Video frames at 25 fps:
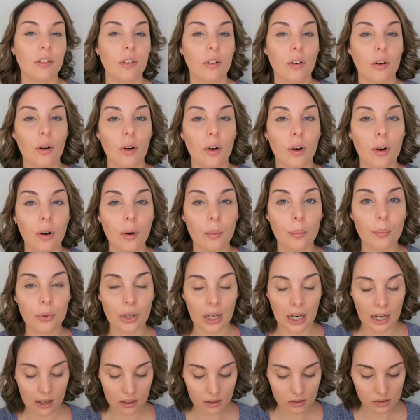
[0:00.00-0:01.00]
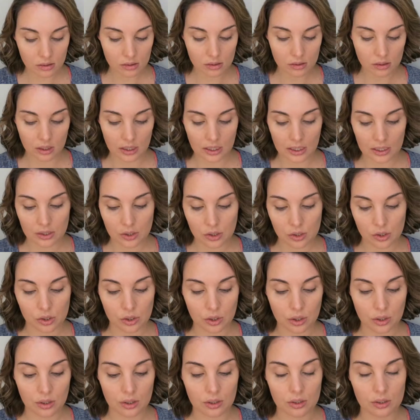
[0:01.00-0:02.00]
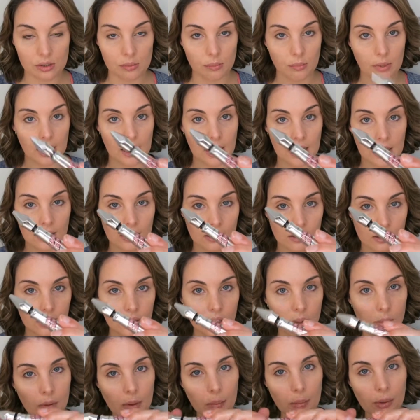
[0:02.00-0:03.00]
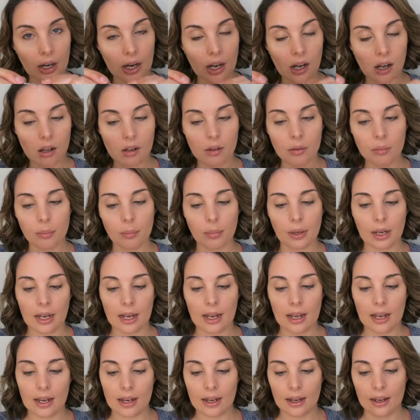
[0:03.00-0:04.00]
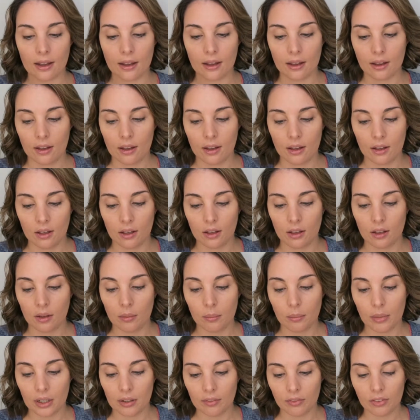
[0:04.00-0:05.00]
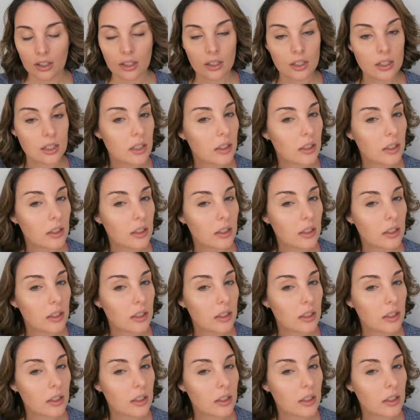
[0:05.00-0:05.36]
for brows, I just use my Gimme Brow by Benefit.